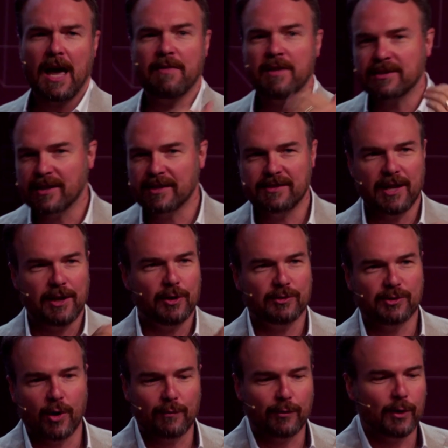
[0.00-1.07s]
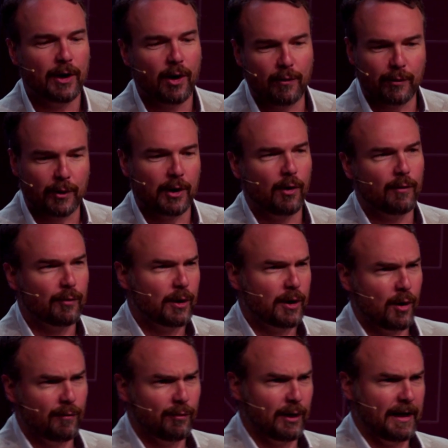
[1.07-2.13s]
And this continues over and over and over
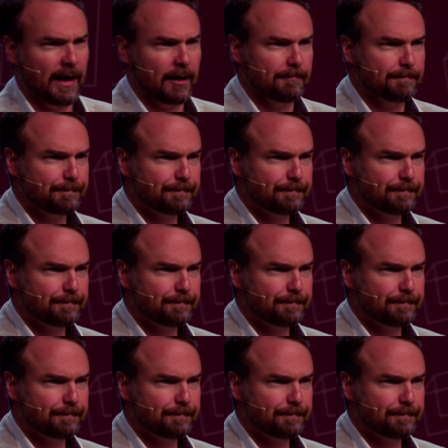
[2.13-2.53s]
and over again.